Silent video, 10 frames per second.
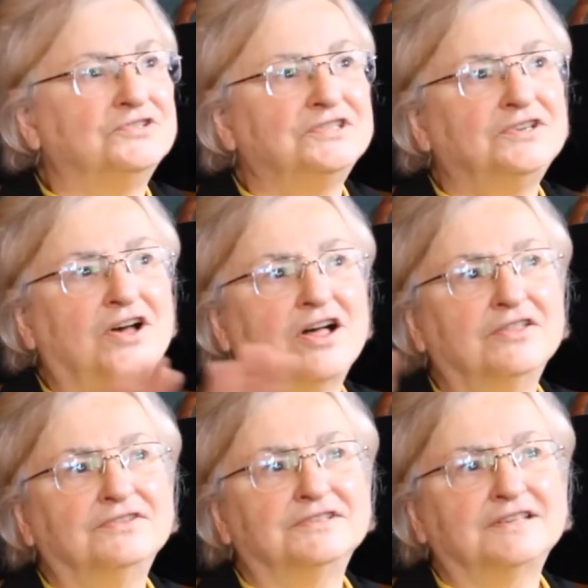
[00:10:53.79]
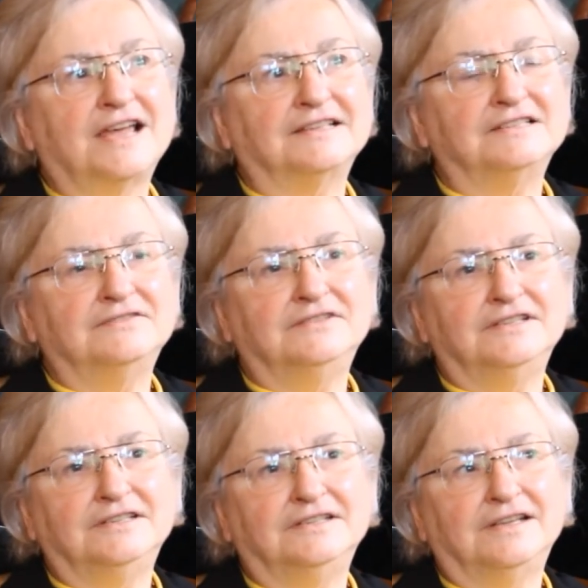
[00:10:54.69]
you see all this
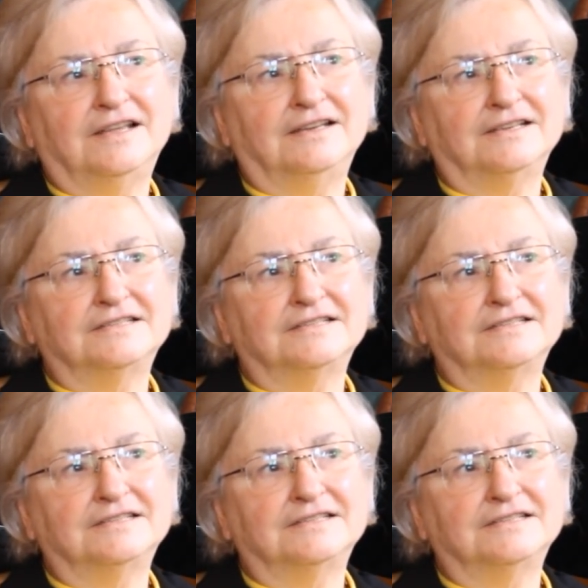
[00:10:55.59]
activity and